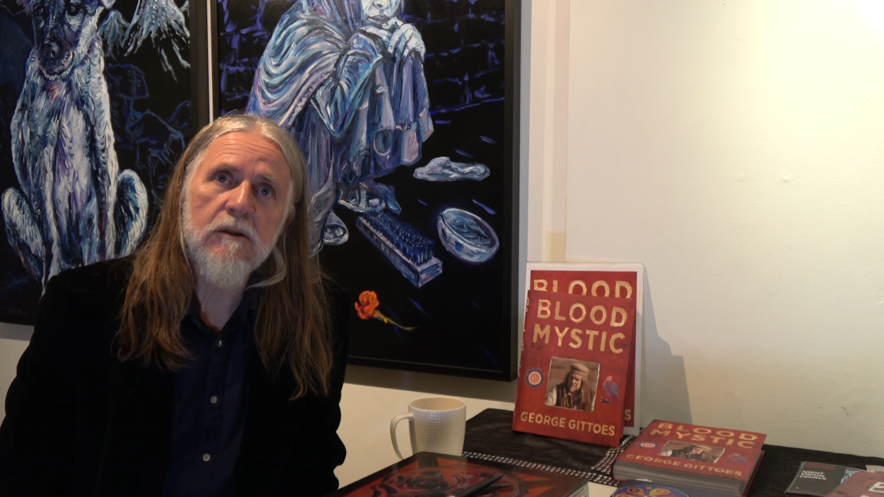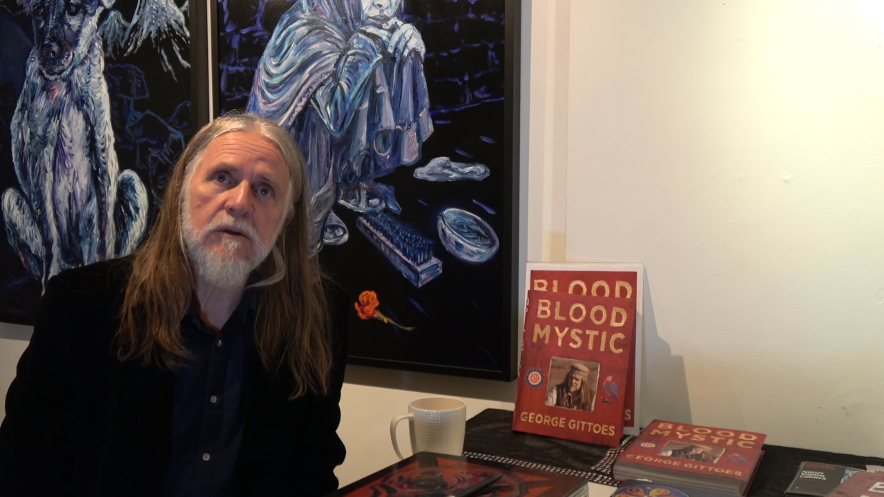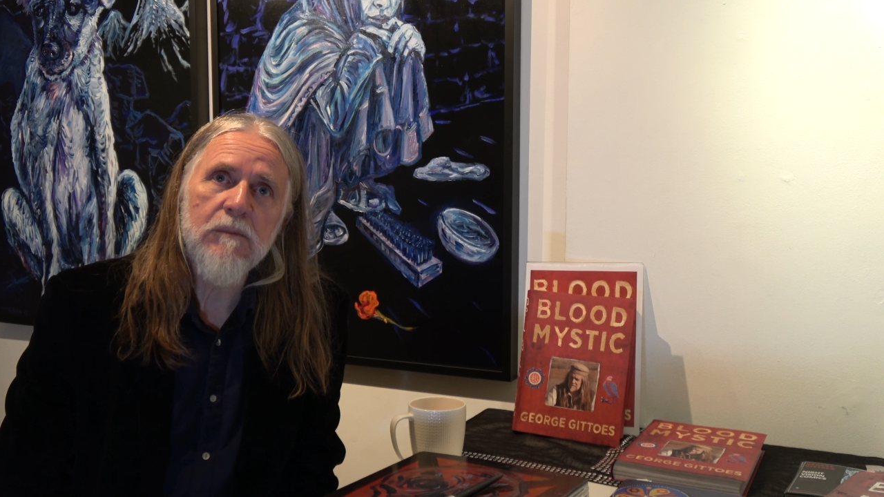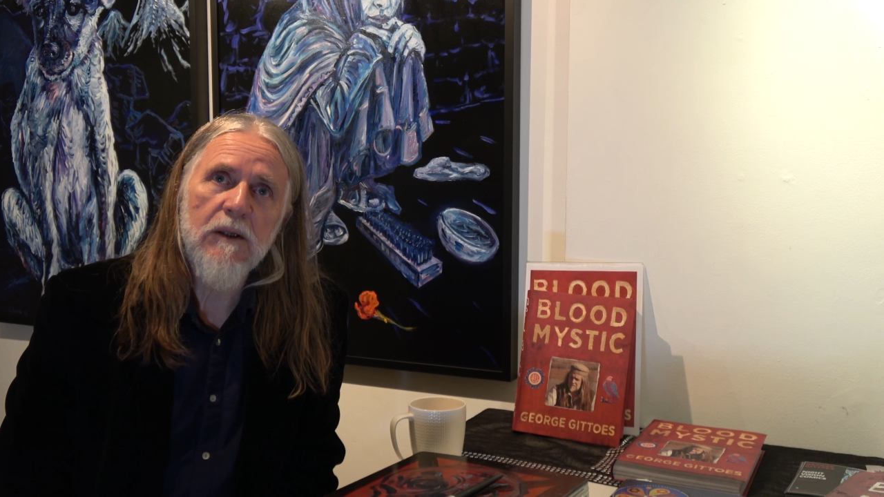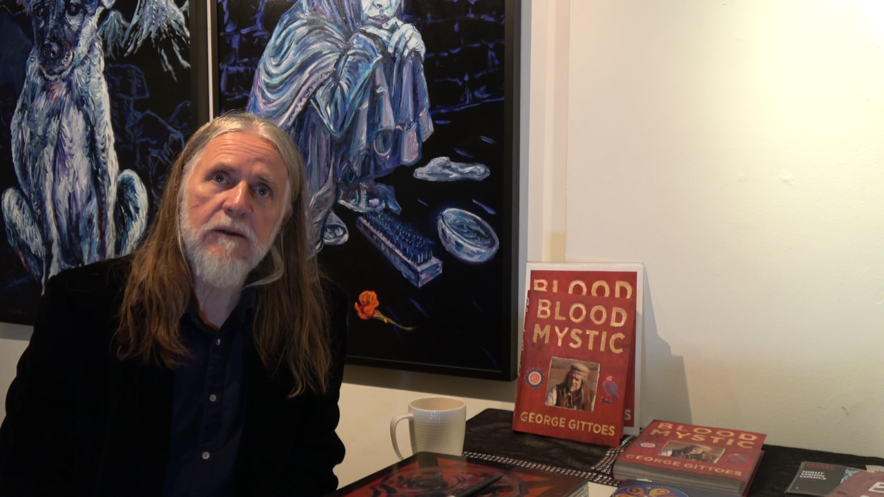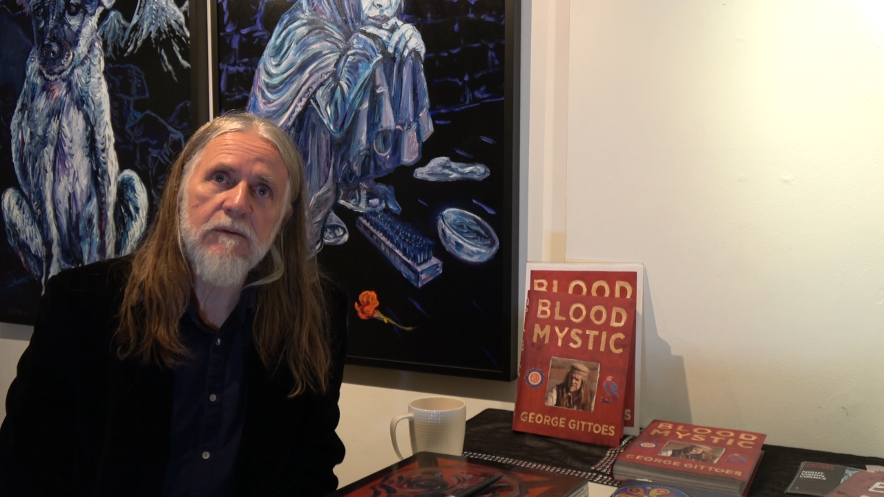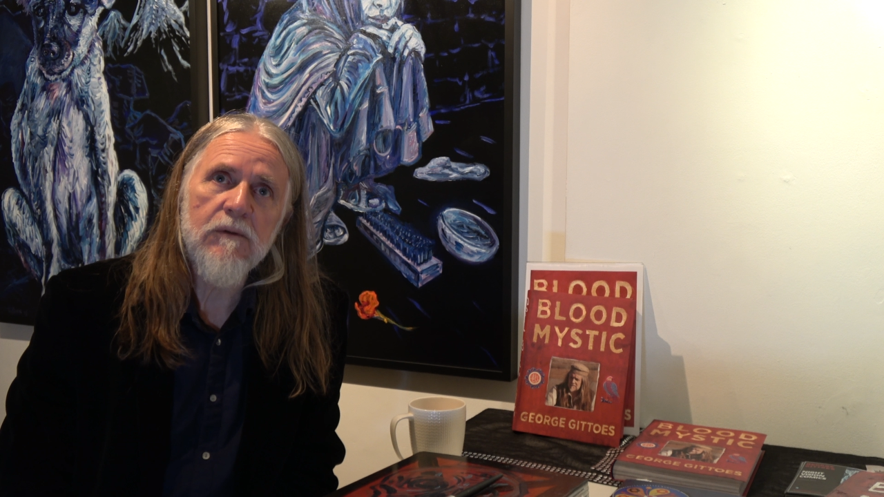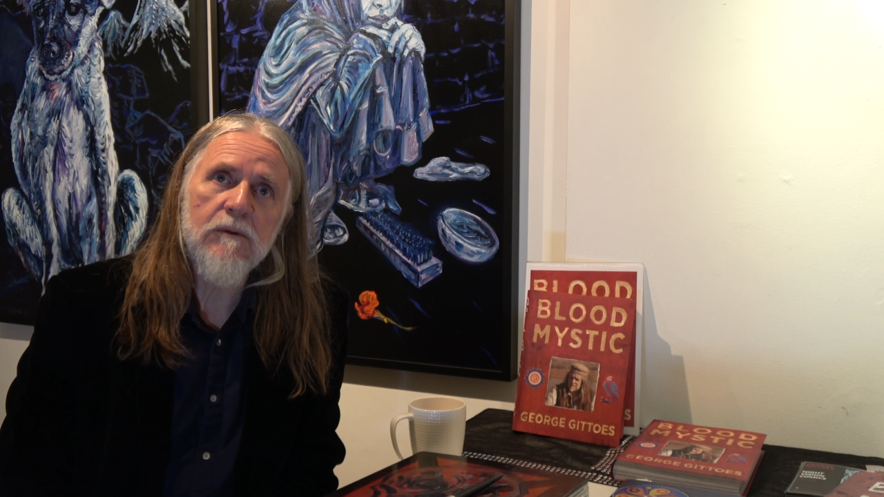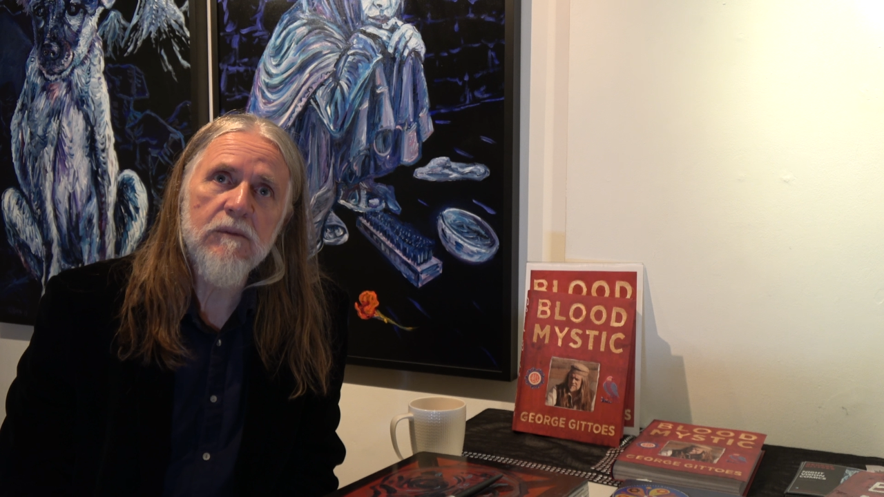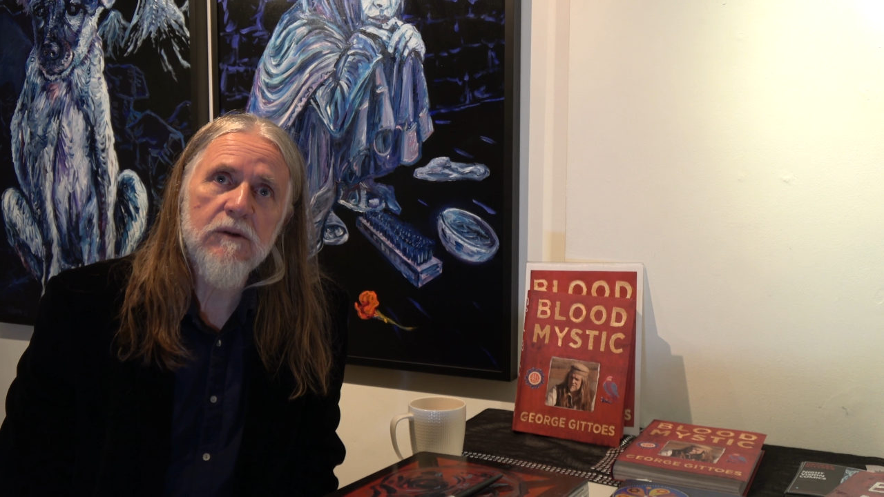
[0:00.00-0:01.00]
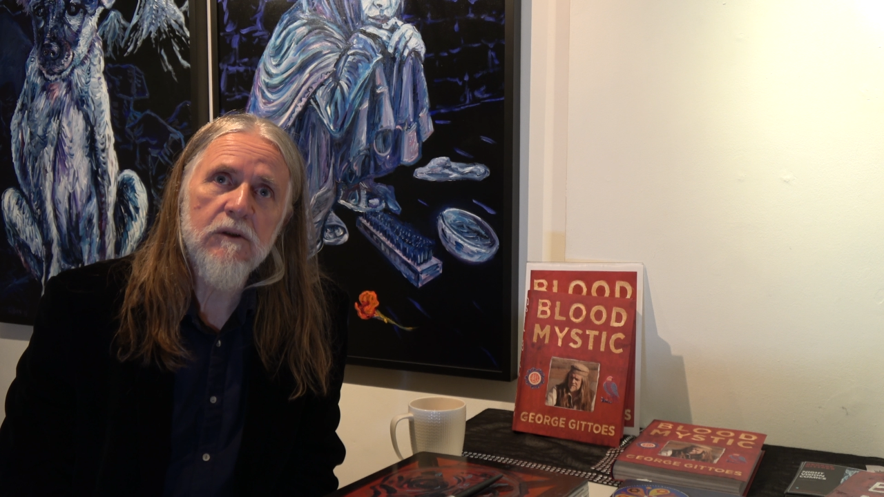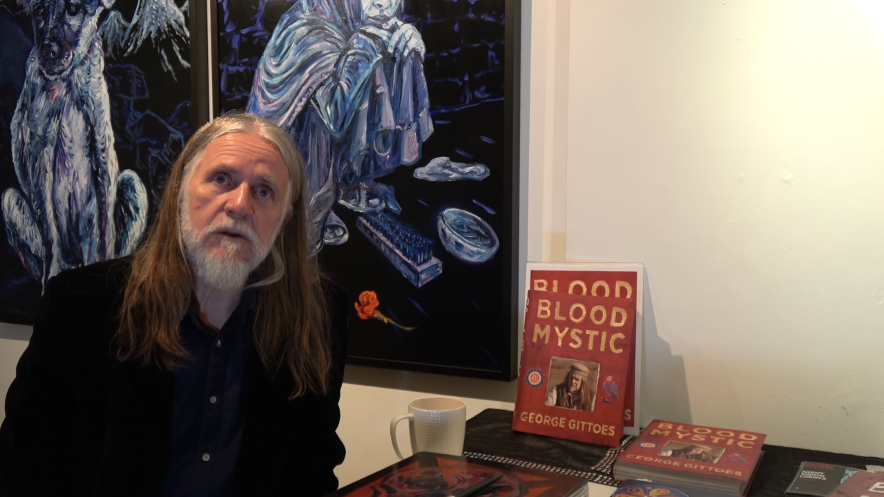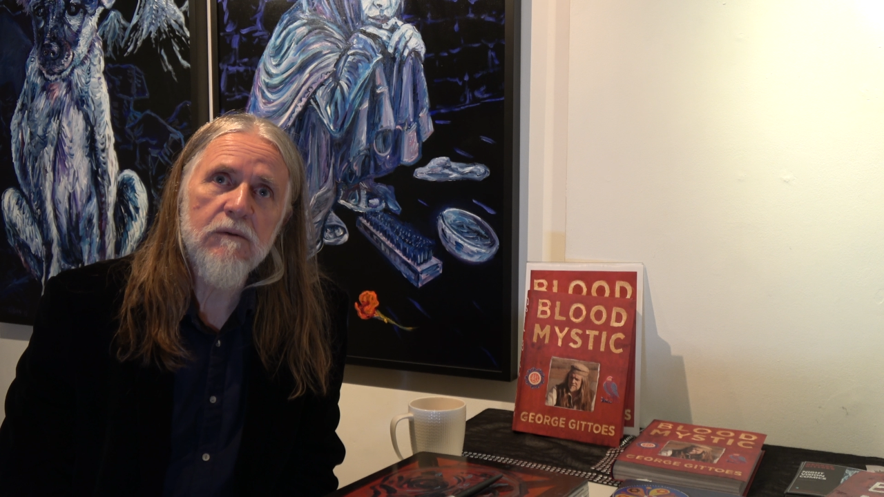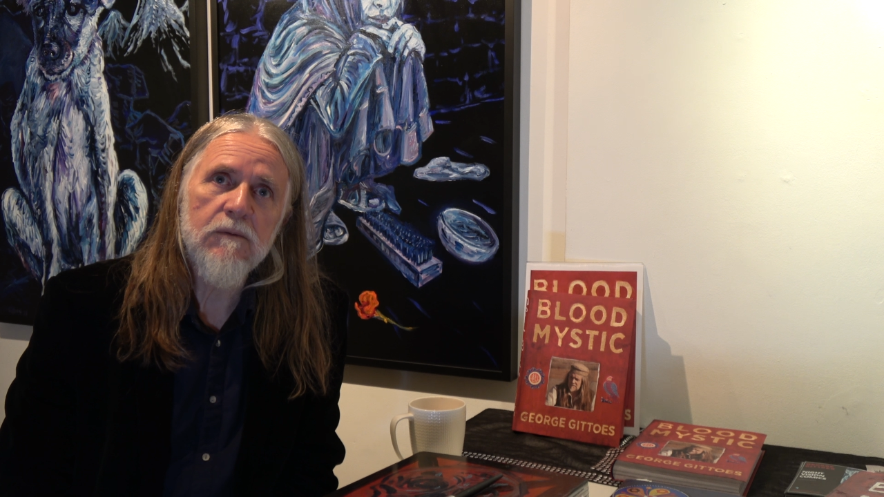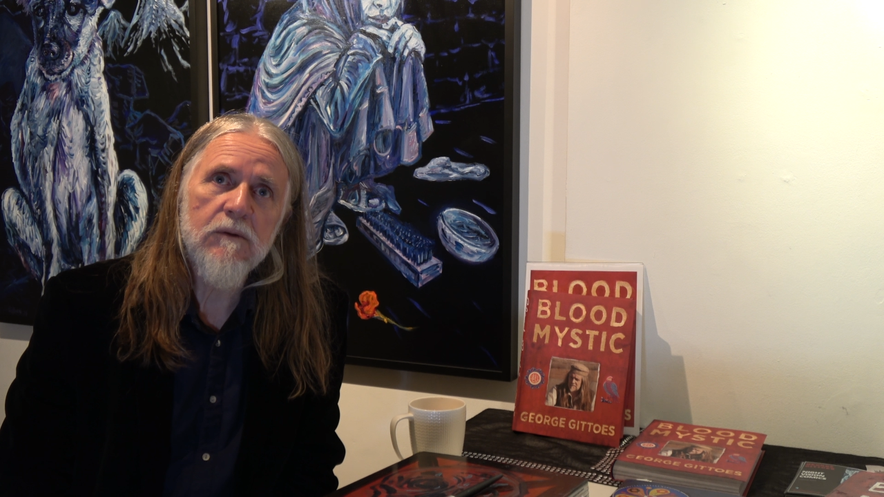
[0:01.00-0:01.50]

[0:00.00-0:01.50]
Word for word: to paint for himself.